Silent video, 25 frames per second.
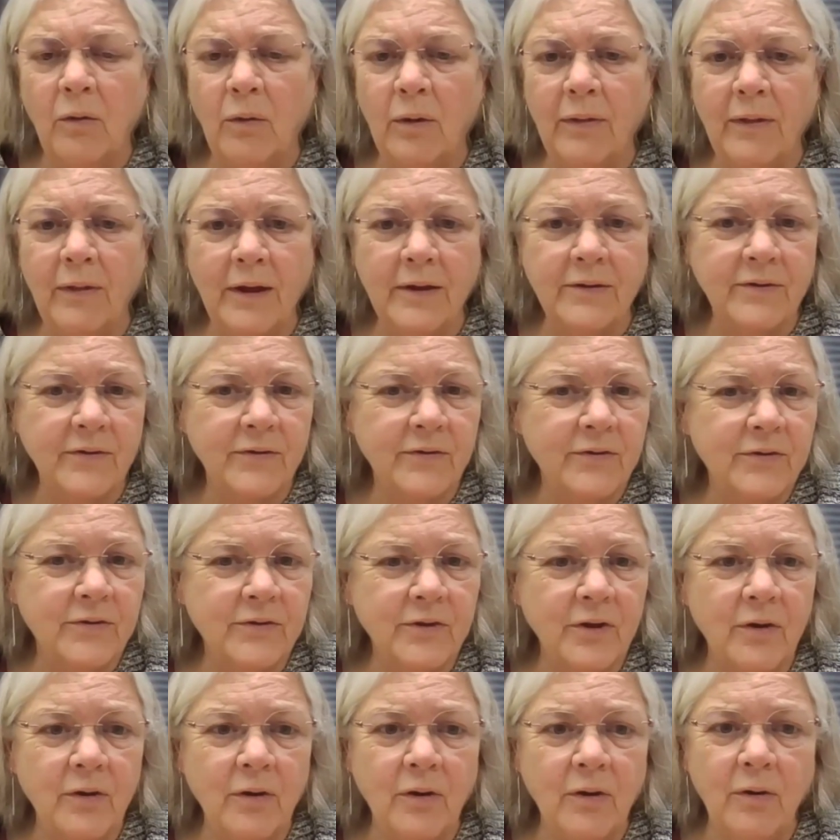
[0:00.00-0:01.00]
Oh, and
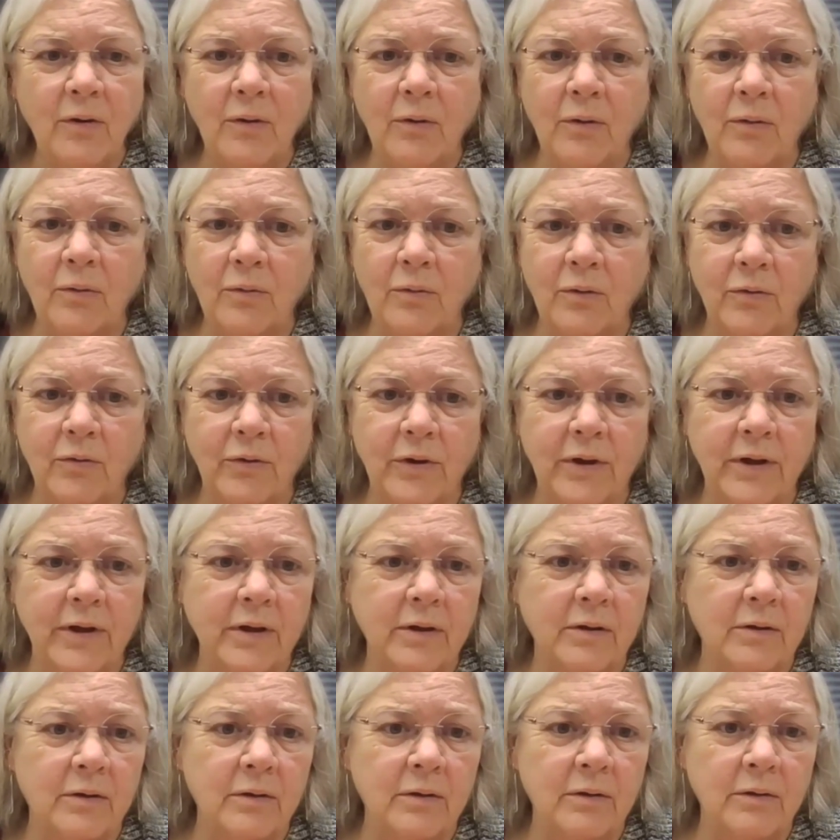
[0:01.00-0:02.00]
that's so
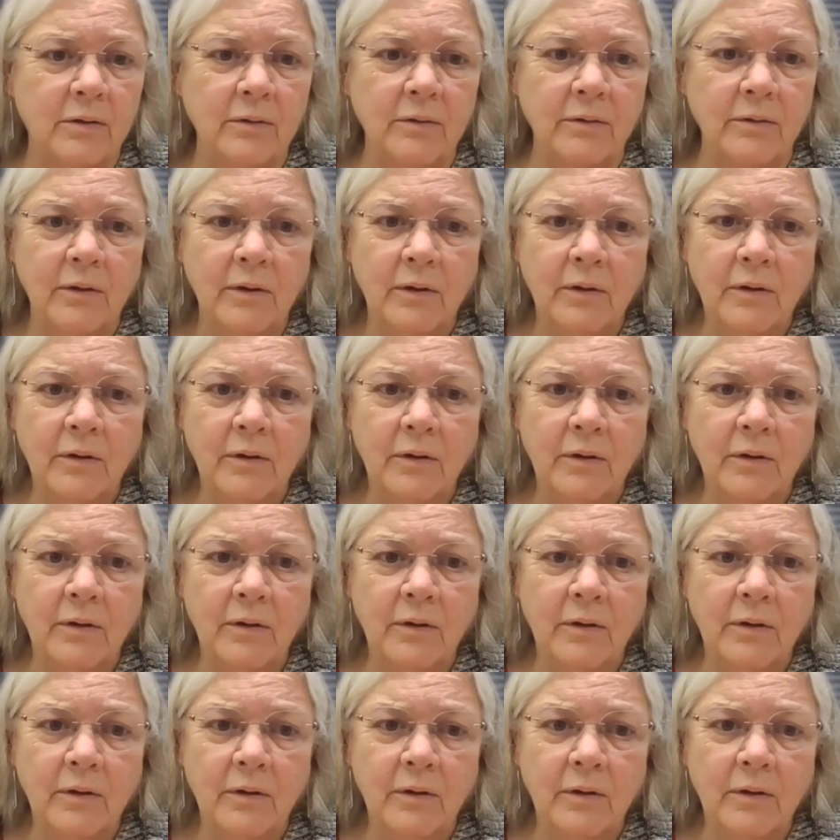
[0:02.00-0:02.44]
critical.